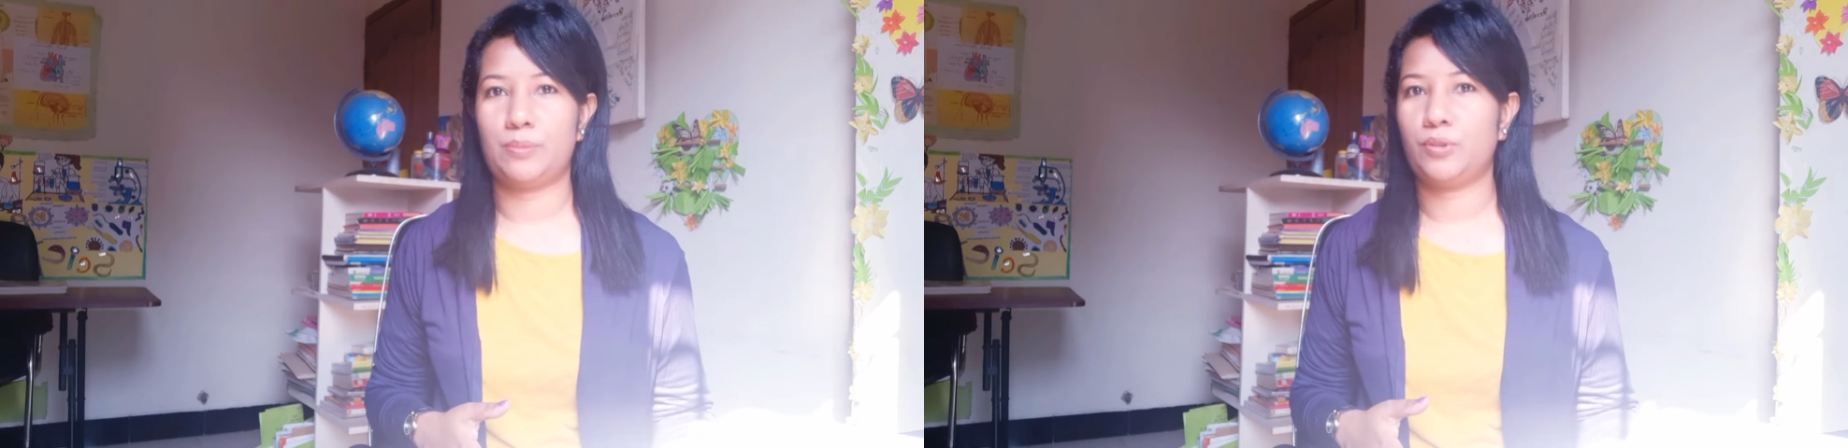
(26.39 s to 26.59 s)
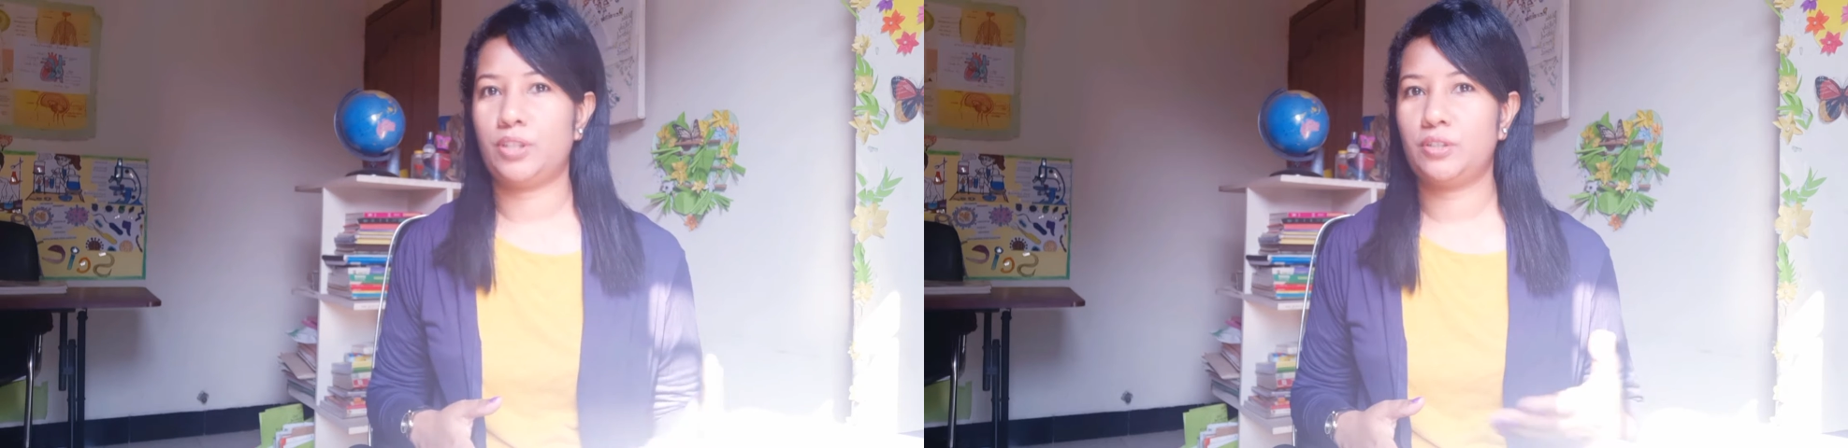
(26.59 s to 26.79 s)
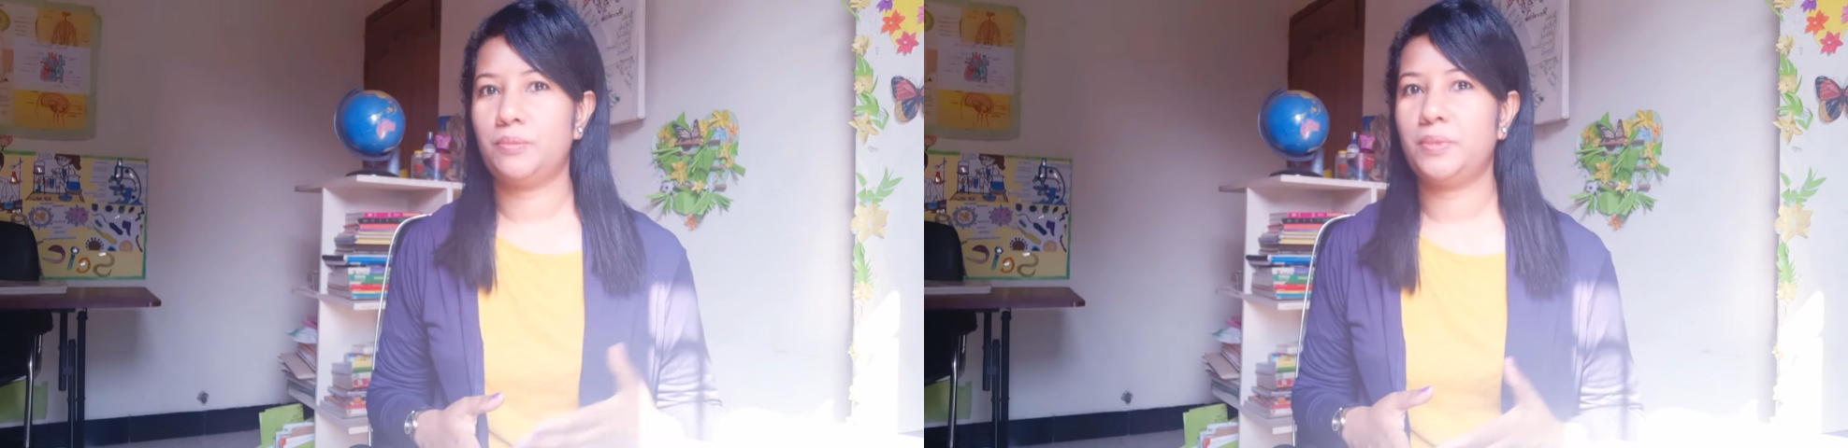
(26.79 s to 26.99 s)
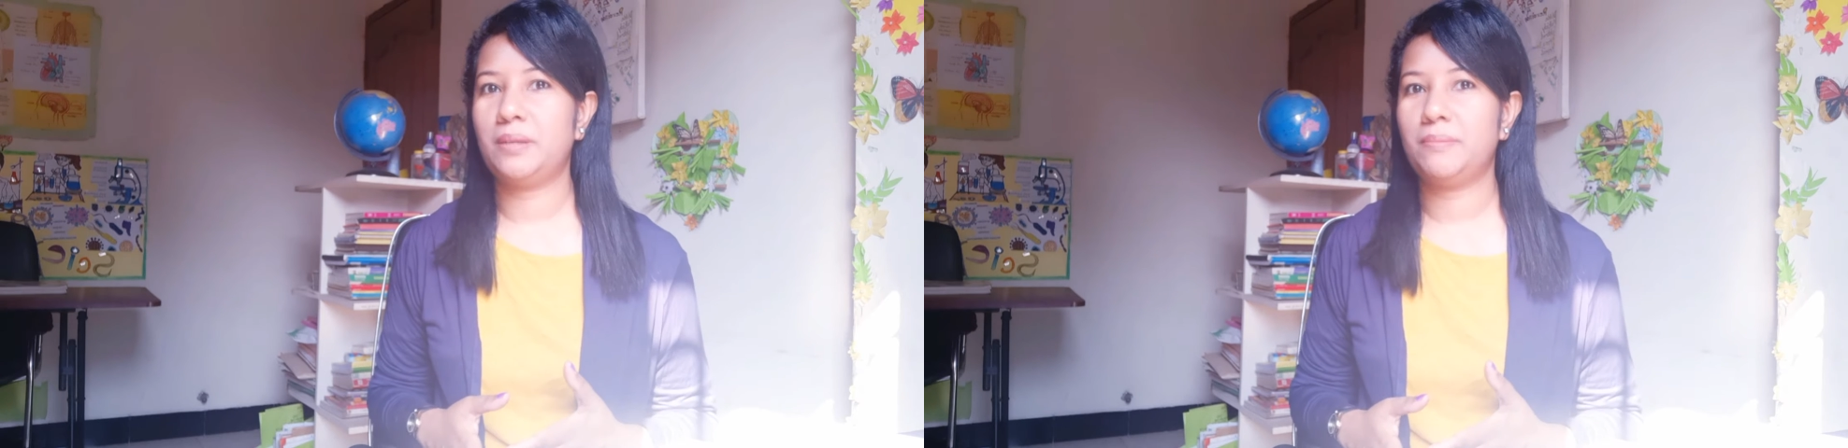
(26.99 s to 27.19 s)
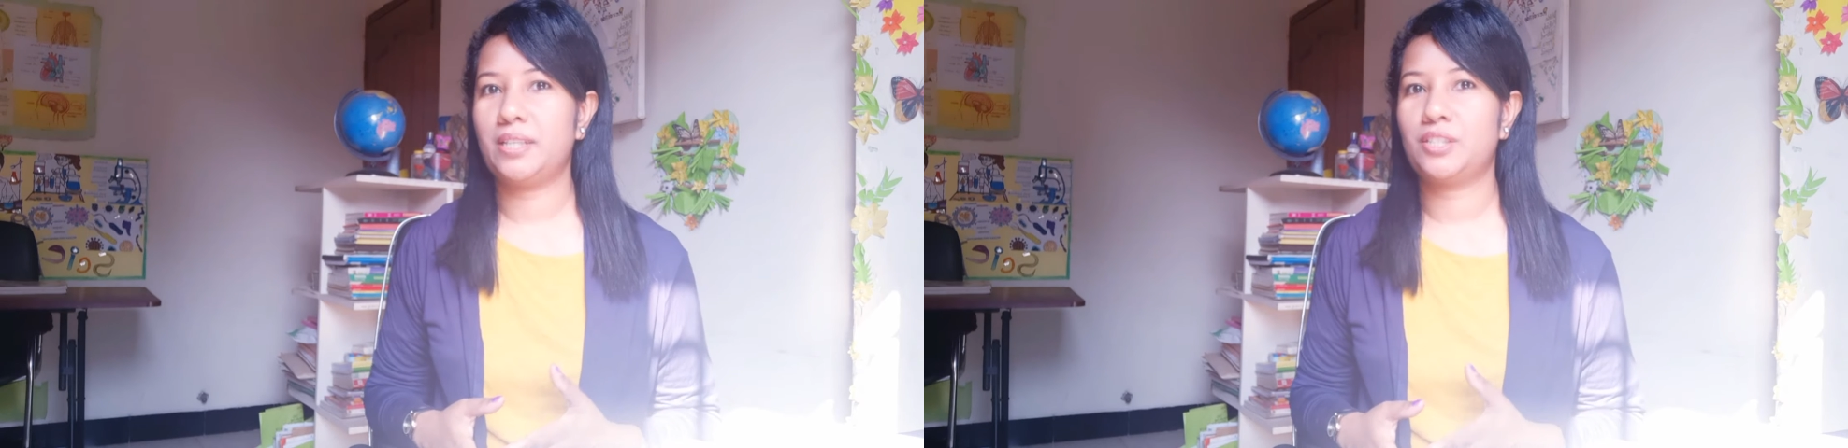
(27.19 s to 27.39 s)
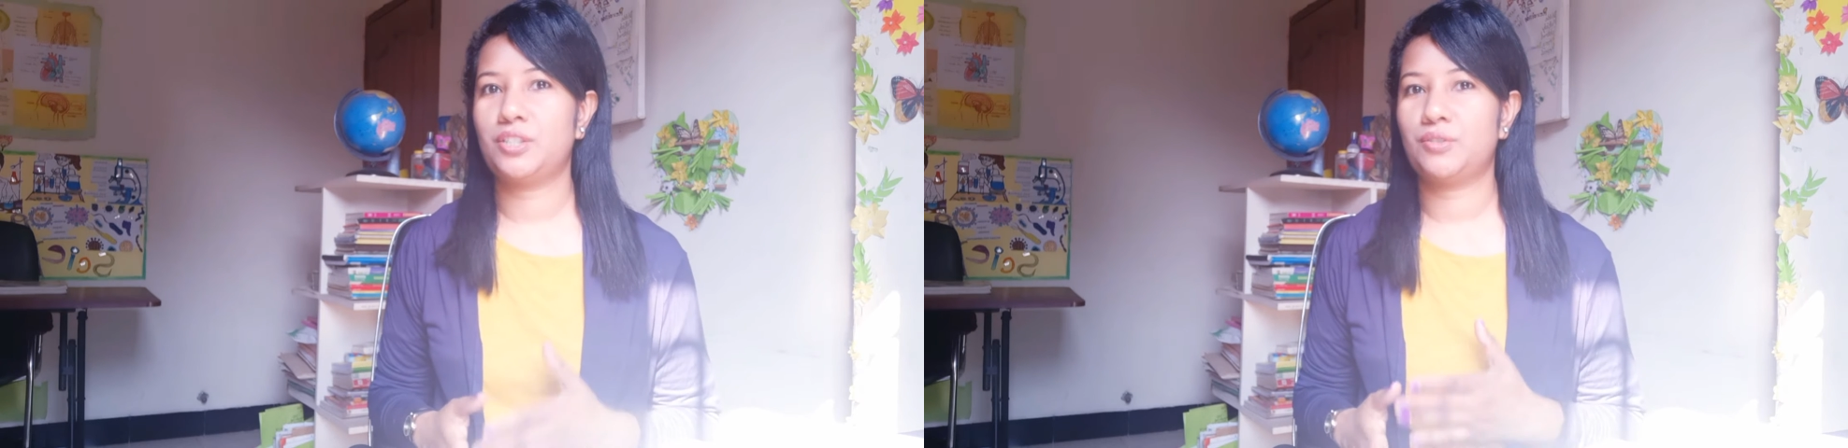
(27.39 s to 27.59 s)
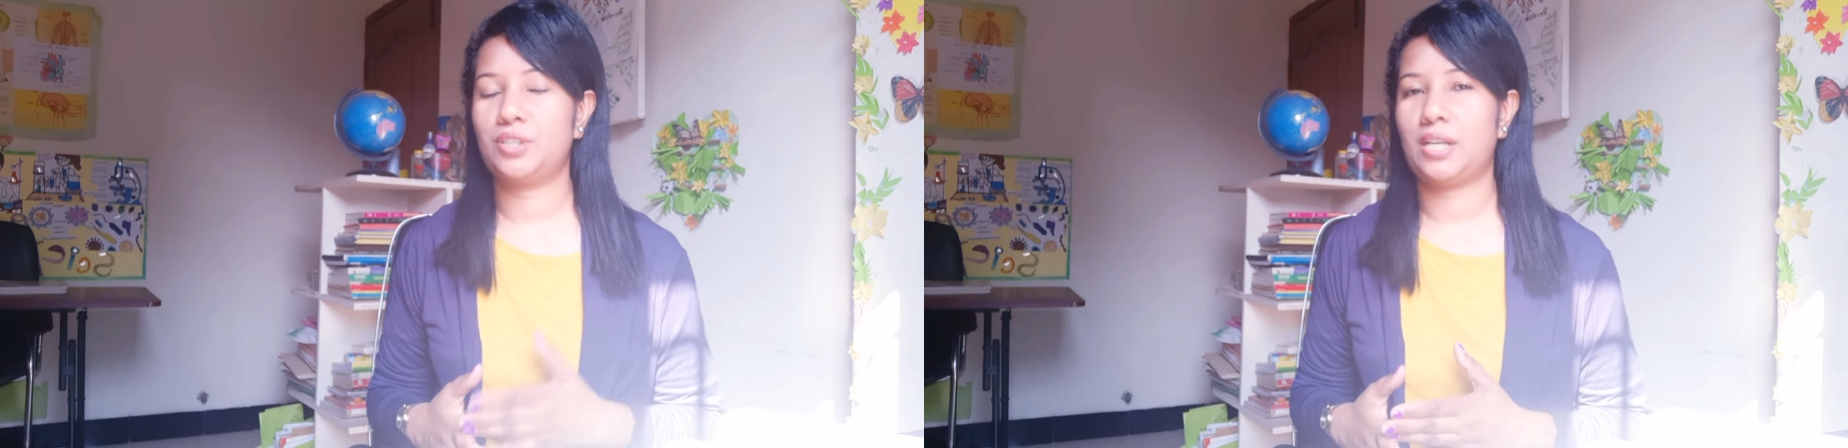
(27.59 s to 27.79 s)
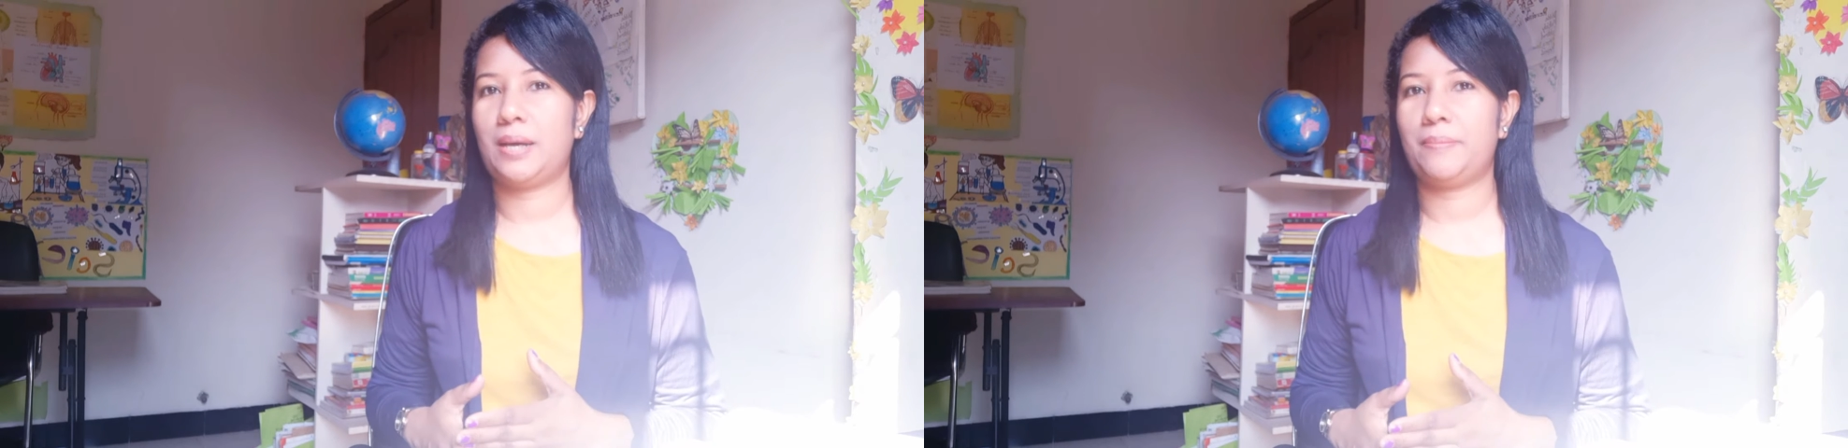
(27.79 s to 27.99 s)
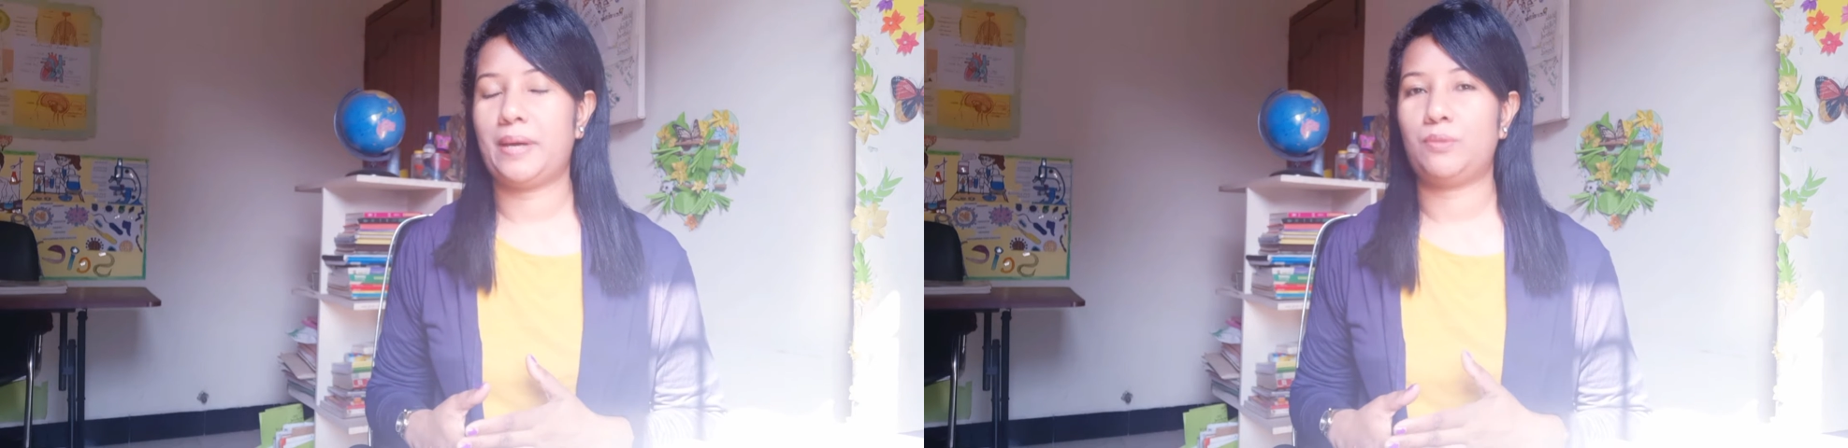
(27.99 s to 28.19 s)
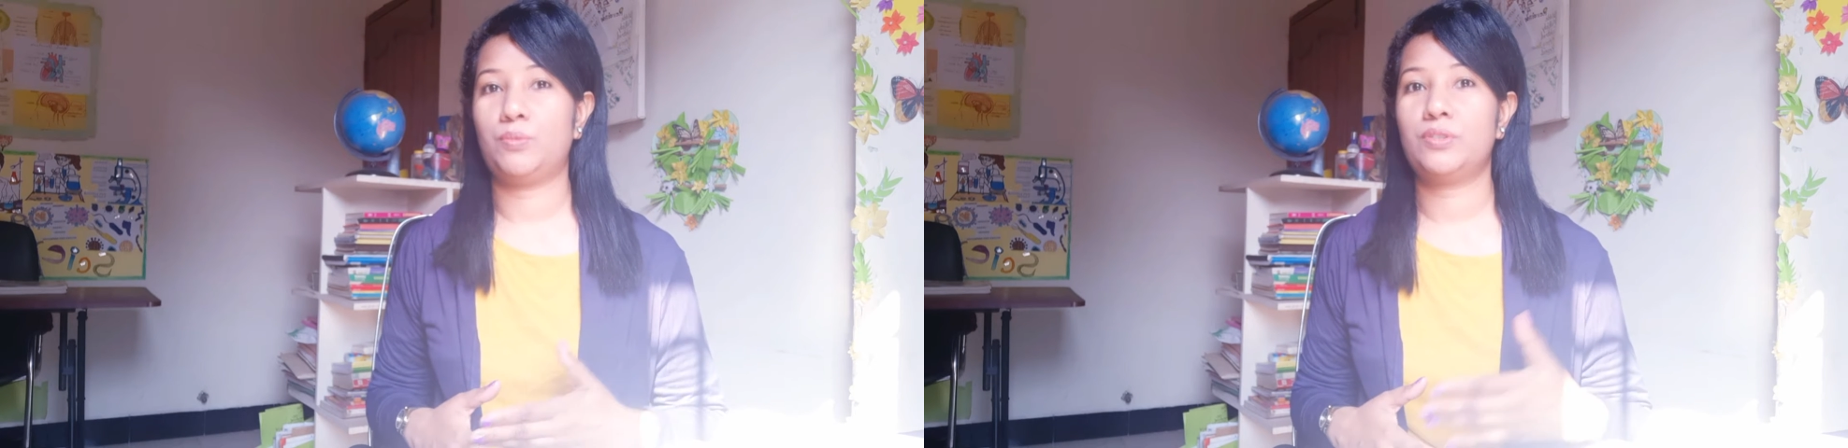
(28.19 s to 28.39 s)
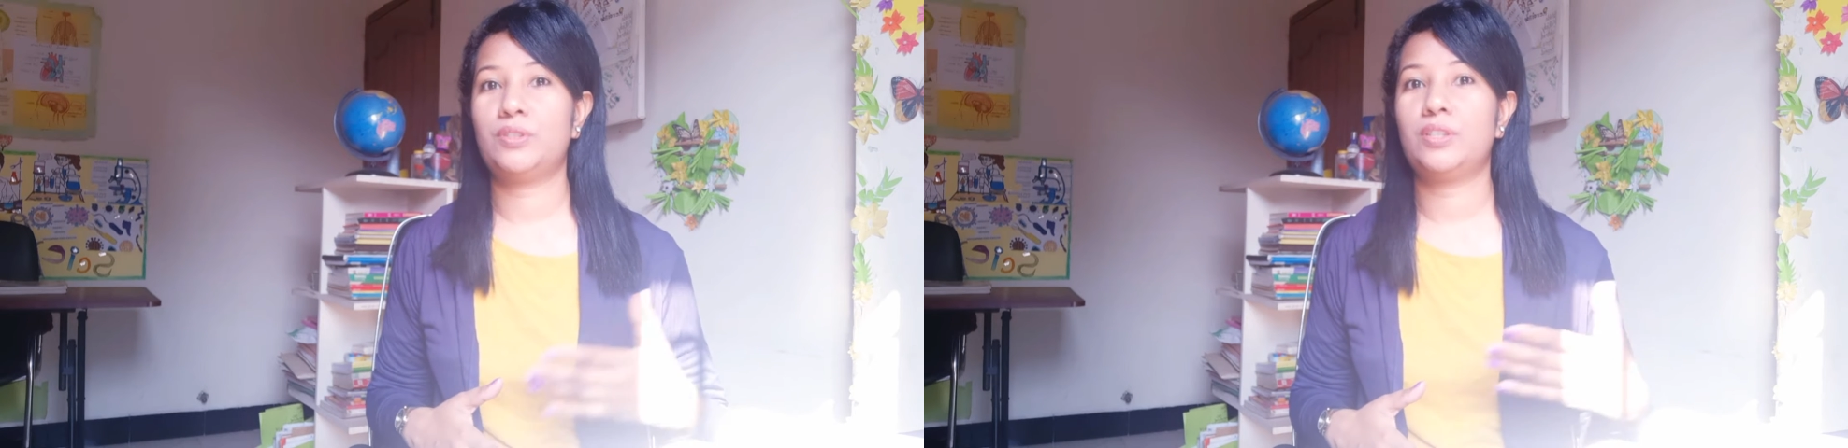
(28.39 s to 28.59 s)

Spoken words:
what do you mean by genotype and what's the